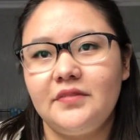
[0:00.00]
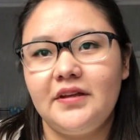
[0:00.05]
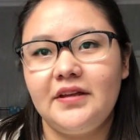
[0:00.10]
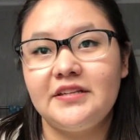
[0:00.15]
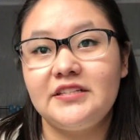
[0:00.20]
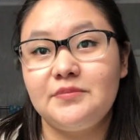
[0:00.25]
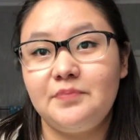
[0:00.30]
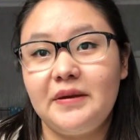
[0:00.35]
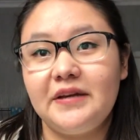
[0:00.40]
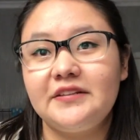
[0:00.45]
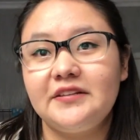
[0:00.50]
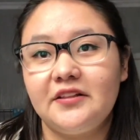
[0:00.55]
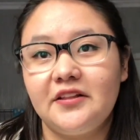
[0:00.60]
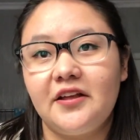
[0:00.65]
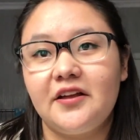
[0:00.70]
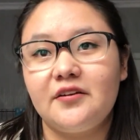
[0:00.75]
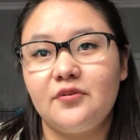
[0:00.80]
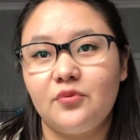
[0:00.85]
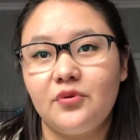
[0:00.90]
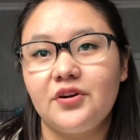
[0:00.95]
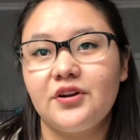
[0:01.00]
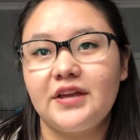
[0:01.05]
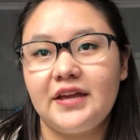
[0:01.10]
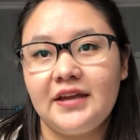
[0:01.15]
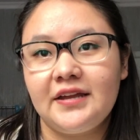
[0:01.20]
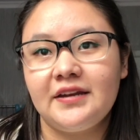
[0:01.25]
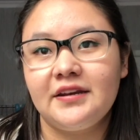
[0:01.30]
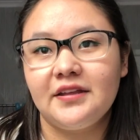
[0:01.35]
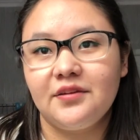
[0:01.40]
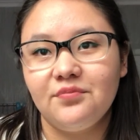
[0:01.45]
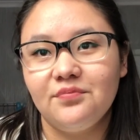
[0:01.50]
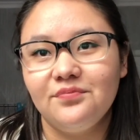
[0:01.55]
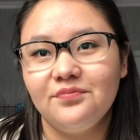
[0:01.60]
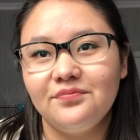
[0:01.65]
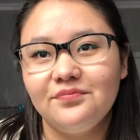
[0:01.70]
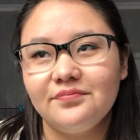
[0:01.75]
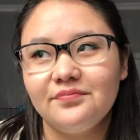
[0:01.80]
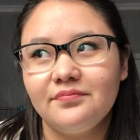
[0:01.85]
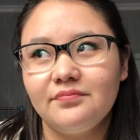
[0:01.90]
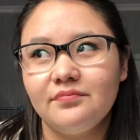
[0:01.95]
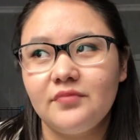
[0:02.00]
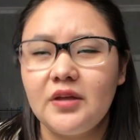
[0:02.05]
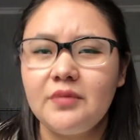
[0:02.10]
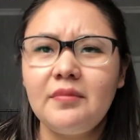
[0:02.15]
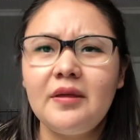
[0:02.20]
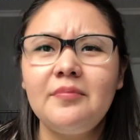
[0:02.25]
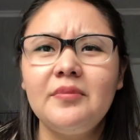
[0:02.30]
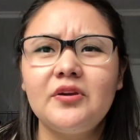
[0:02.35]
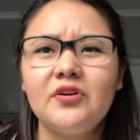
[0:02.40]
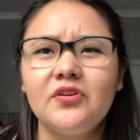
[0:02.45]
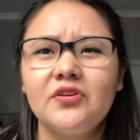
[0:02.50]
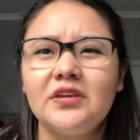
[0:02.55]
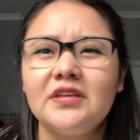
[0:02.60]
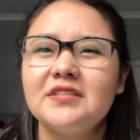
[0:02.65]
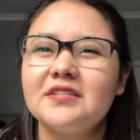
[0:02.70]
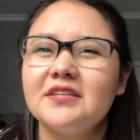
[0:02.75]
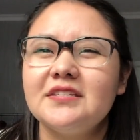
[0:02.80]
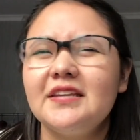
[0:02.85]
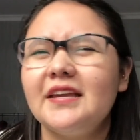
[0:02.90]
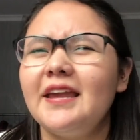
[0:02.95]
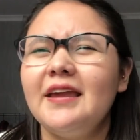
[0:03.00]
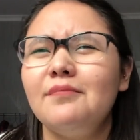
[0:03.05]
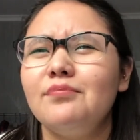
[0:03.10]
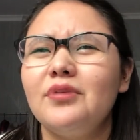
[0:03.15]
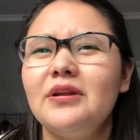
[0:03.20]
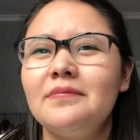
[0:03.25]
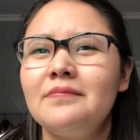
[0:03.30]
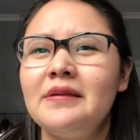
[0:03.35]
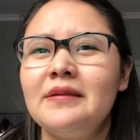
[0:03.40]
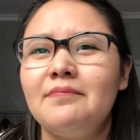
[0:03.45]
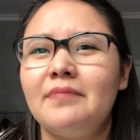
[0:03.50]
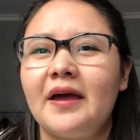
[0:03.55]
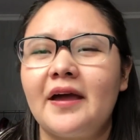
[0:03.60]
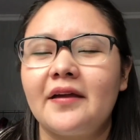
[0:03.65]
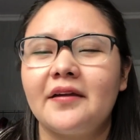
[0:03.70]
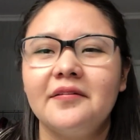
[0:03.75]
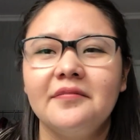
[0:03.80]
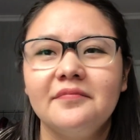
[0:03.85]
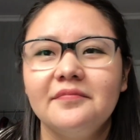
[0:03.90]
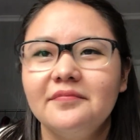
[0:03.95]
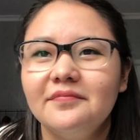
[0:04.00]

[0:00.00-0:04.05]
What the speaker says: expect a lot of weird candy. And maybe cookies, because I can't bring meat back.